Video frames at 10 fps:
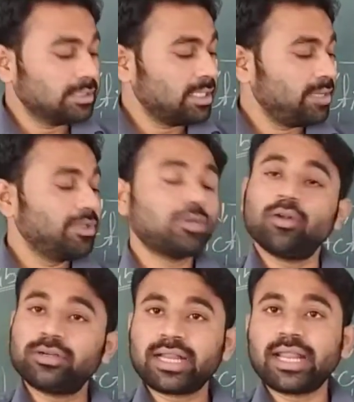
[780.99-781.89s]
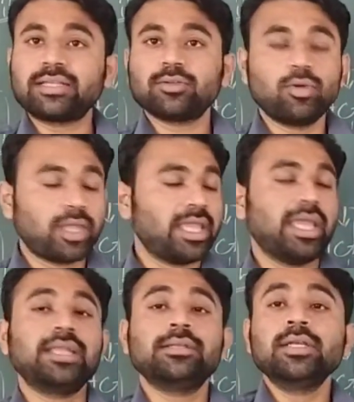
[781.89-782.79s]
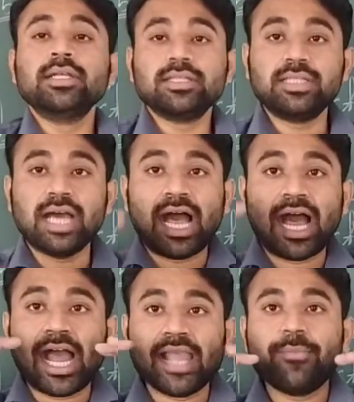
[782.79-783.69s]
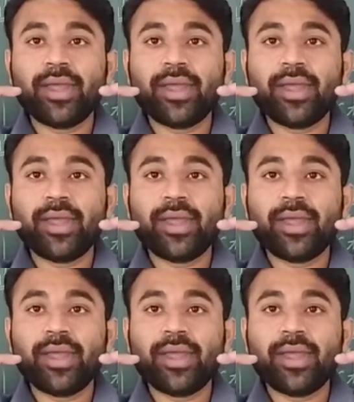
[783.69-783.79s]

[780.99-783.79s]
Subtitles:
they will contract. Okay, and the I